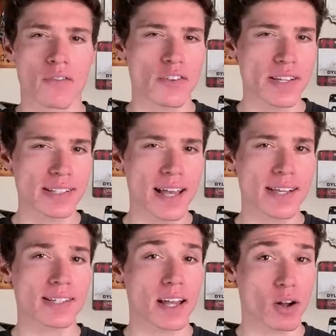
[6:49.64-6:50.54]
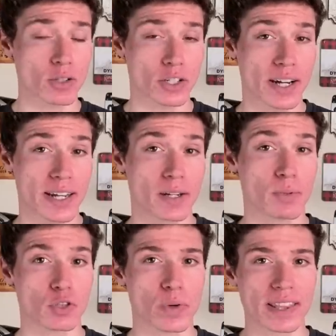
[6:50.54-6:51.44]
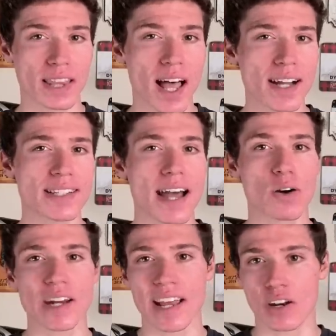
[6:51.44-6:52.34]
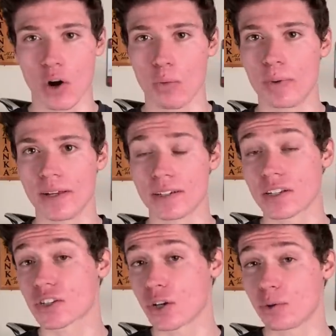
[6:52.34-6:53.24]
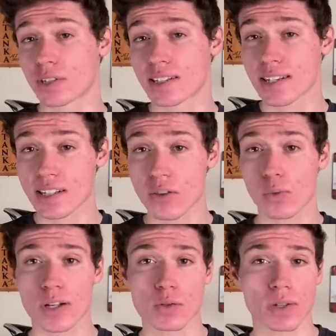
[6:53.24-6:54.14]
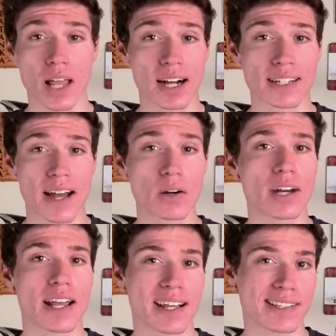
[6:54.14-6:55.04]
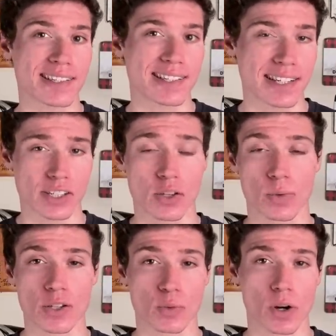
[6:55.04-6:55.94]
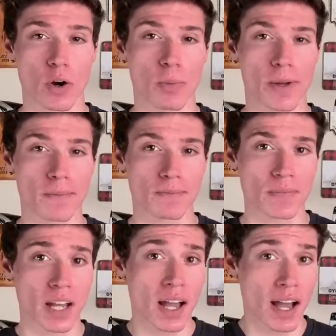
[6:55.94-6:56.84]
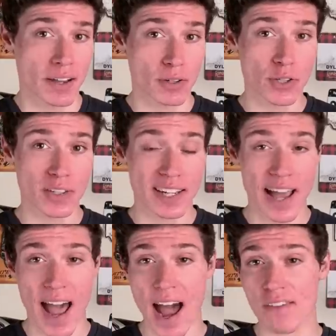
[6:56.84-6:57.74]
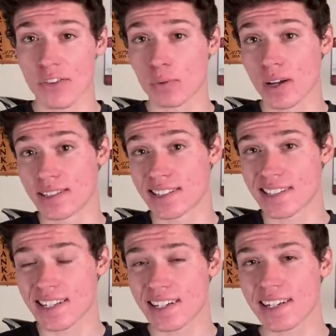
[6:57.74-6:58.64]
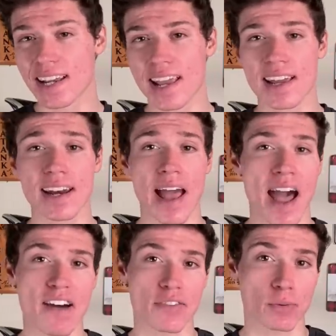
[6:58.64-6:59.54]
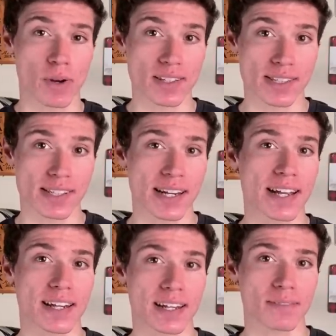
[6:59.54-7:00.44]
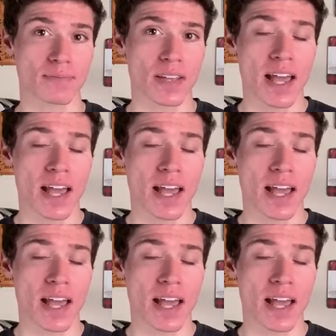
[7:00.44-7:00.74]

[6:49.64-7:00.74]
For this test, I alternated between locked out and open, so 6 of the runs were locked out and 6 of the runs were open. I also did half the runs seated and half the runs standing.